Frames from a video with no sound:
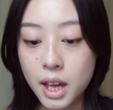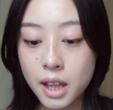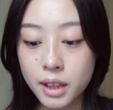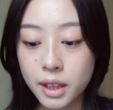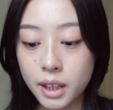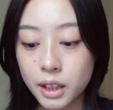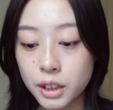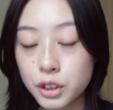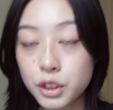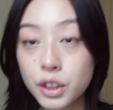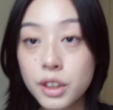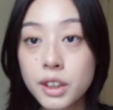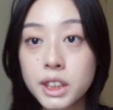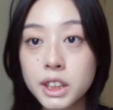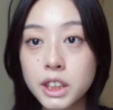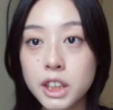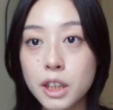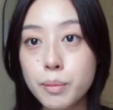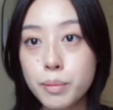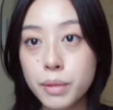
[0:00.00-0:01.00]
and then do the
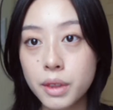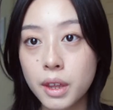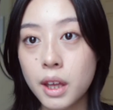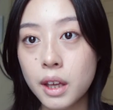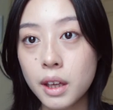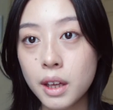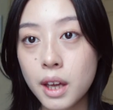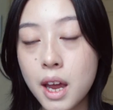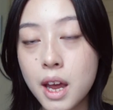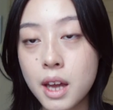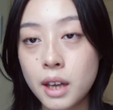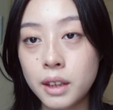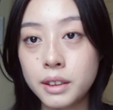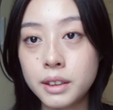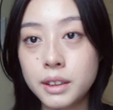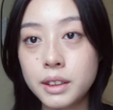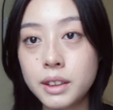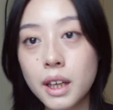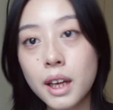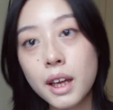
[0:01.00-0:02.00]
same thing
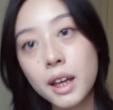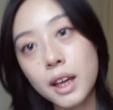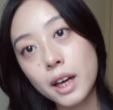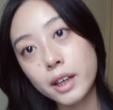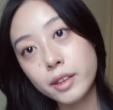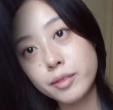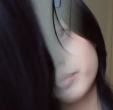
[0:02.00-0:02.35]
and yeah